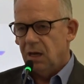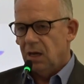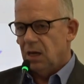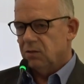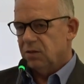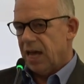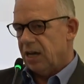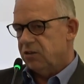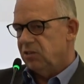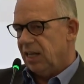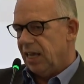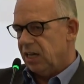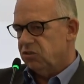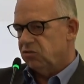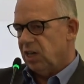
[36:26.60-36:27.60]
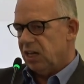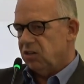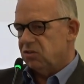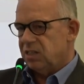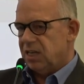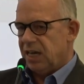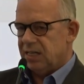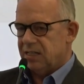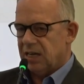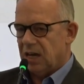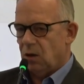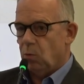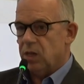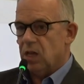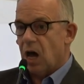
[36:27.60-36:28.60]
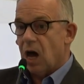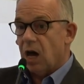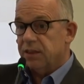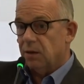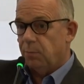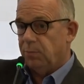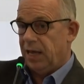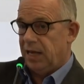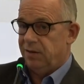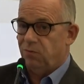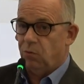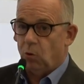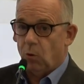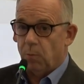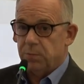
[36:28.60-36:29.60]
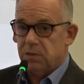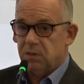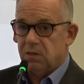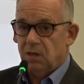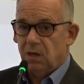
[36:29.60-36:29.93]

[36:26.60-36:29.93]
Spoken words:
to actually exchange data with other platforms,